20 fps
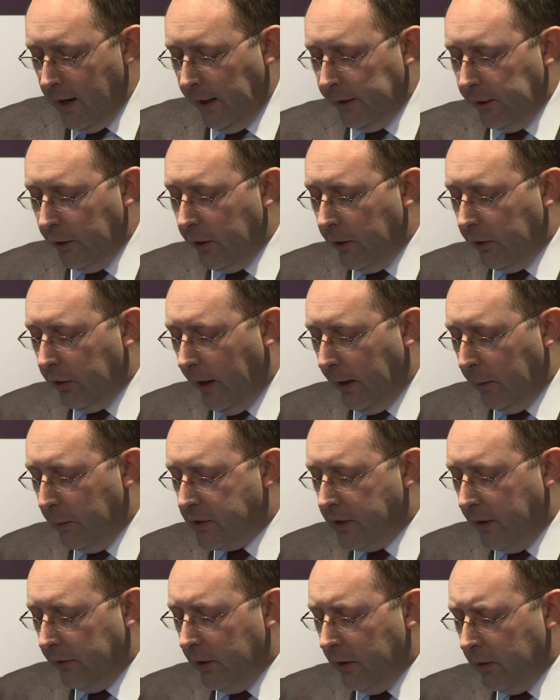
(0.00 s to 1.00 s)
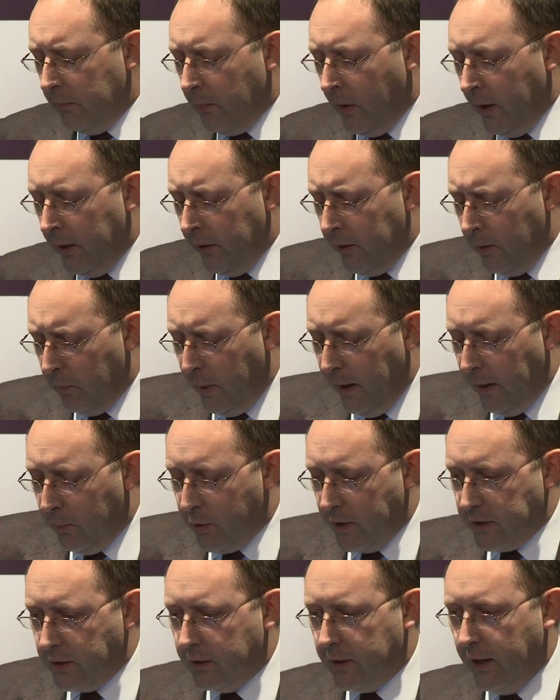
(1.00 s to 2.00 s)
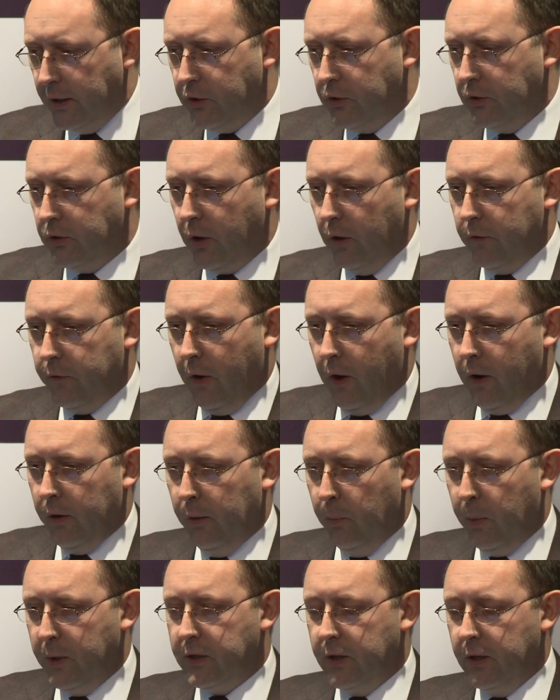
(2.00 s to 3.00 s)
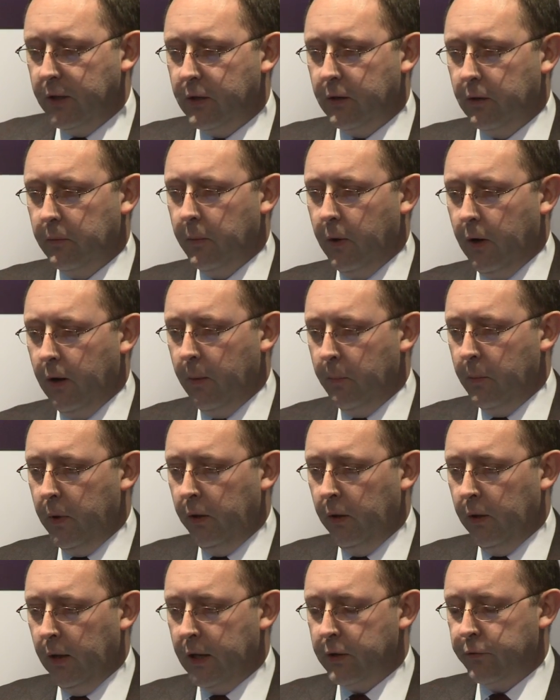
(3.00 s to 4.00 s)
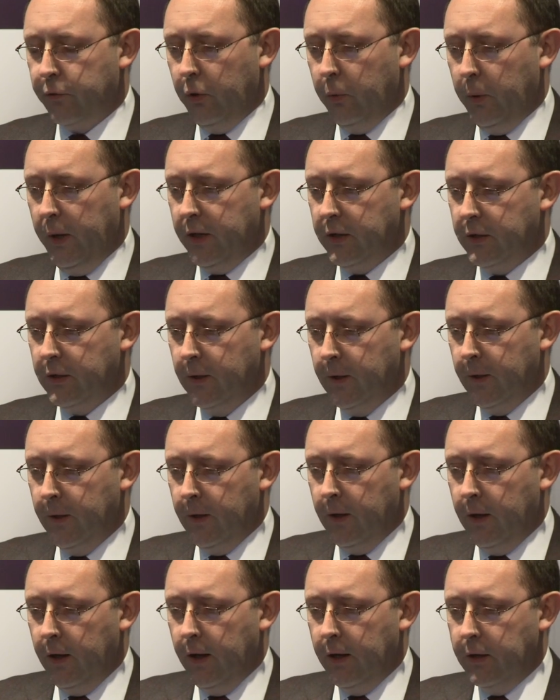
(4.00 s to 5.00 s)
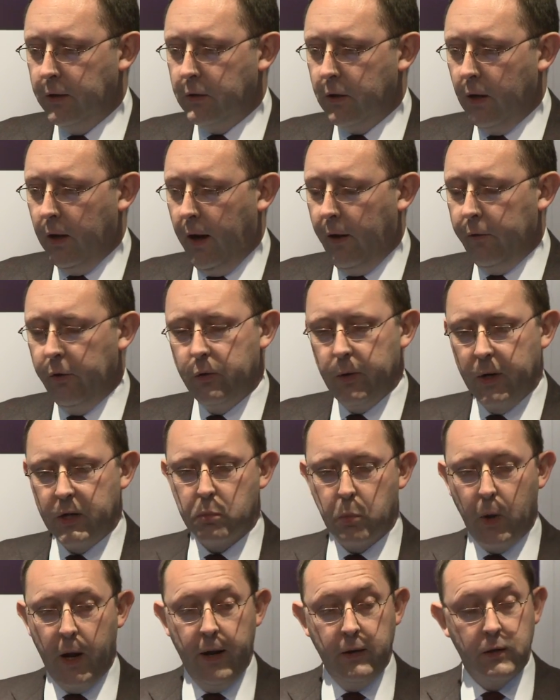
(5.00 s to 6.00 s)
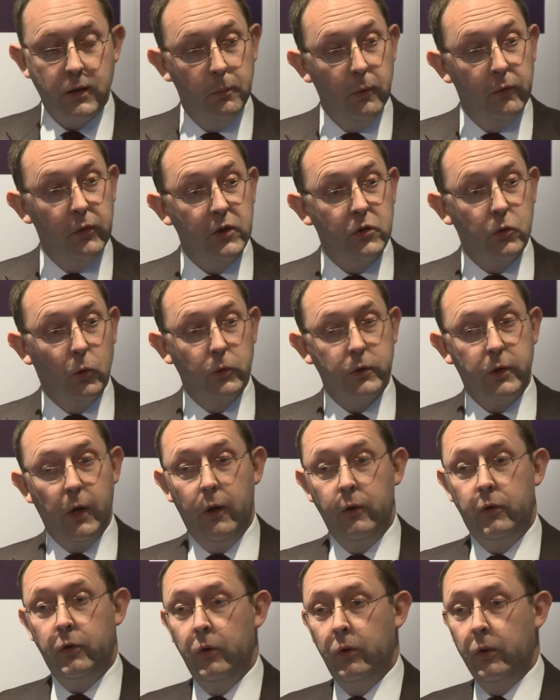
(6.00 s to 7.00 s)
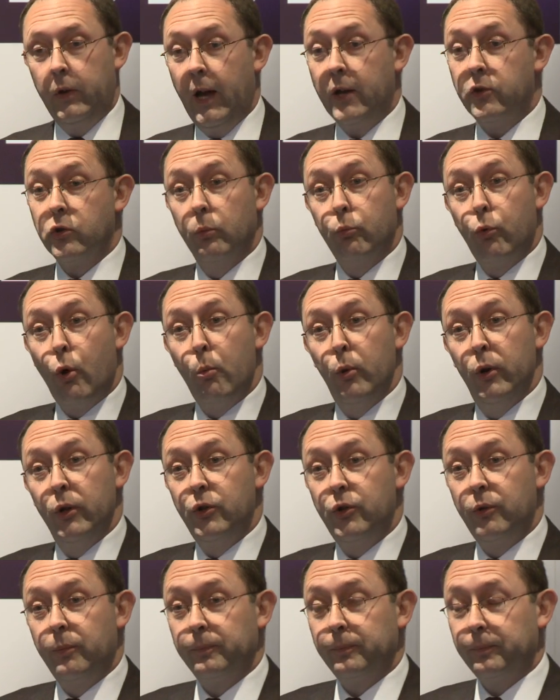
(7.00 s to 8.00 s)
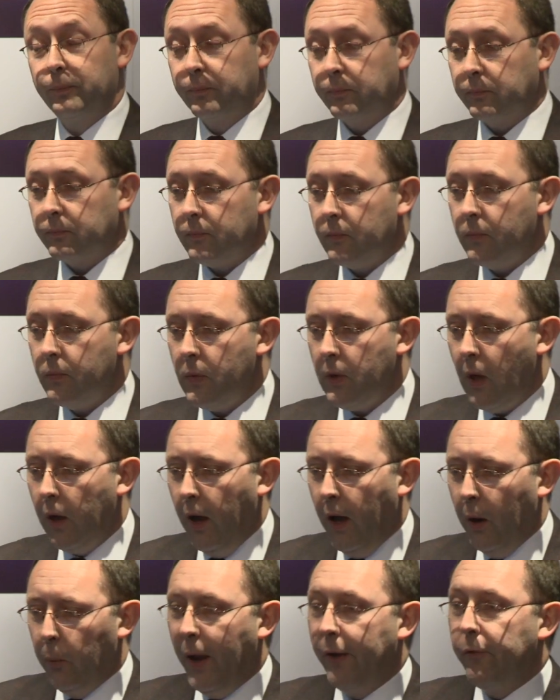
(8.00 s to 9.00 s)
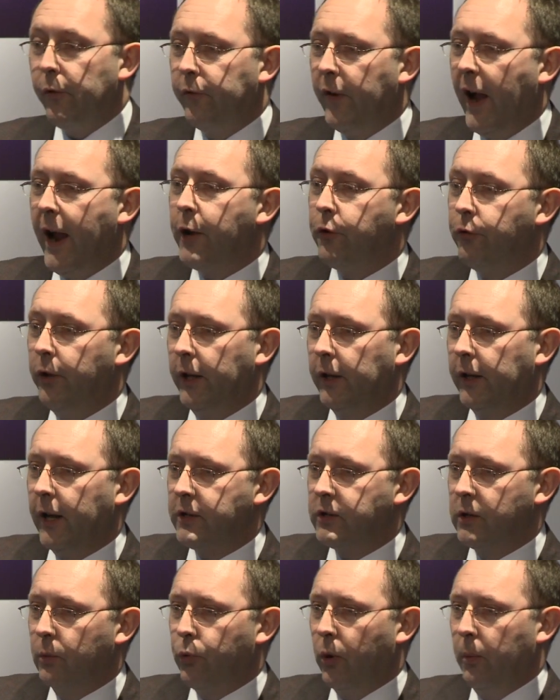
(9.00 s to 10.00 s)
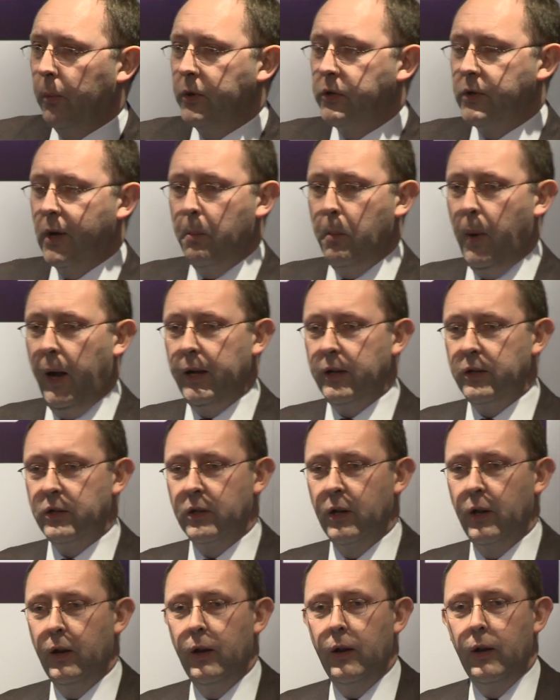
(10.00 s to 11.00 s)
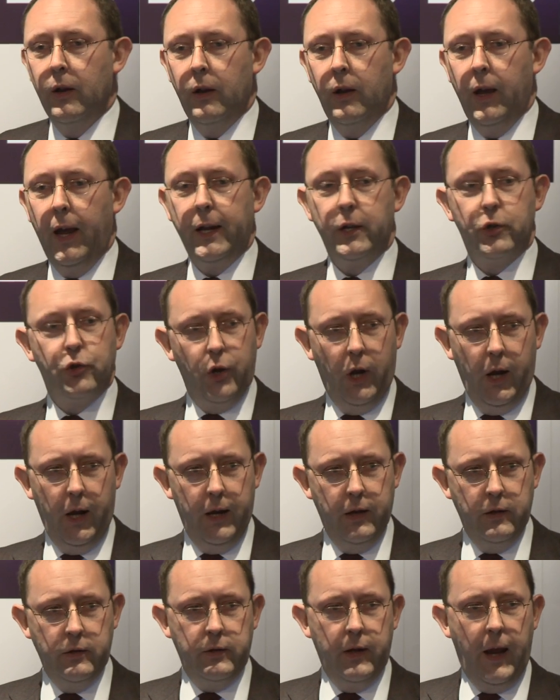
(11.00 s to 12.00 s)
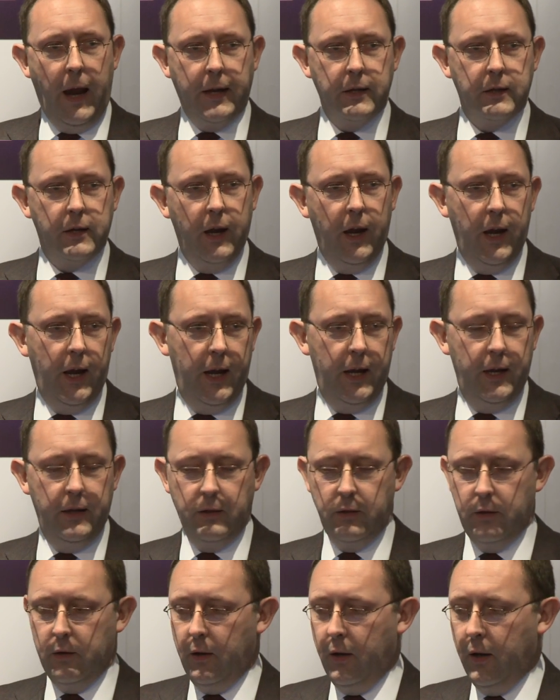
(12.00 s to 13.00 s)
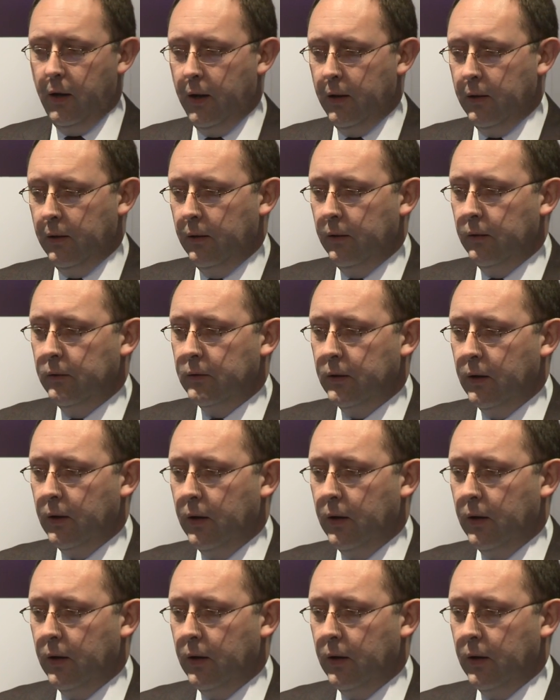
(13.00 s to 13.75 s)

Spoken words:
And the other thing, which my other big presentation so far on the business in the last few weeks, is having to explain some of this also to Castle Bromwich. We have a factory in Castle Bromwich that makes XJs, XKs, and